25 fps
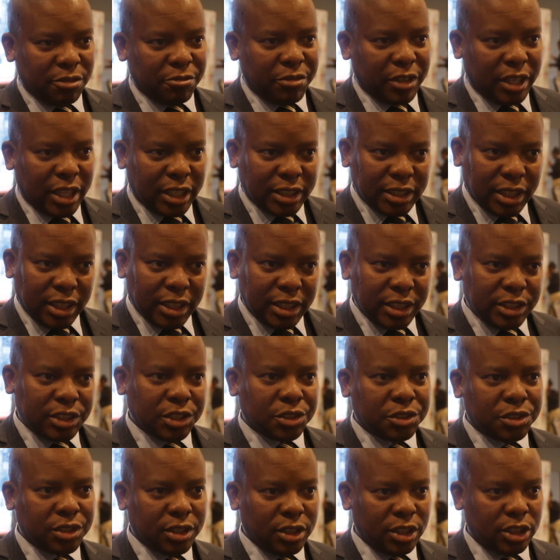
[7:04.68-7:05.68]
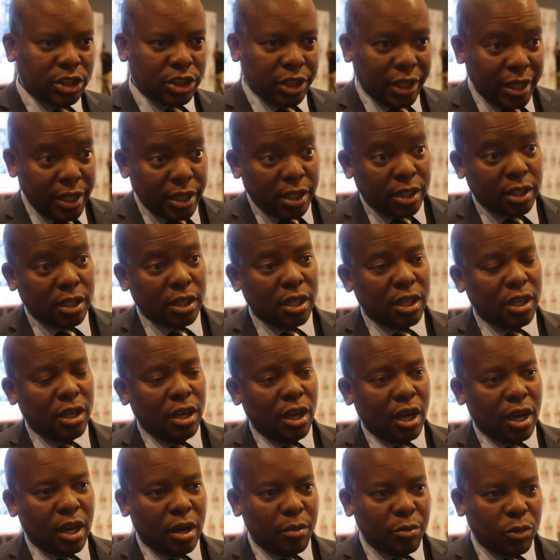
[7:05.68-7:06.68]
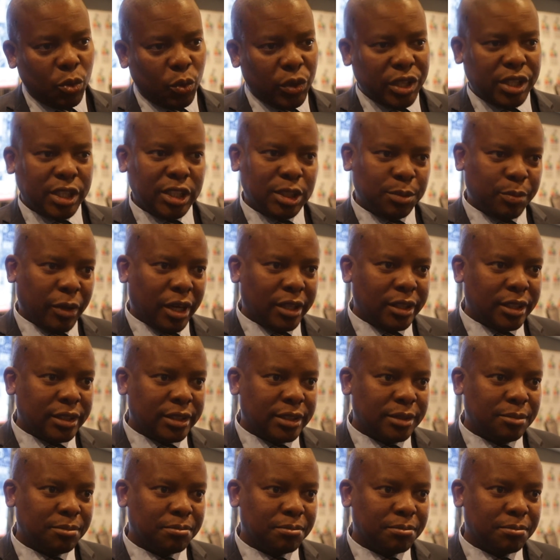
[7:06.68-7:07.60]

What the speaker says: financial literacy journey with these partners.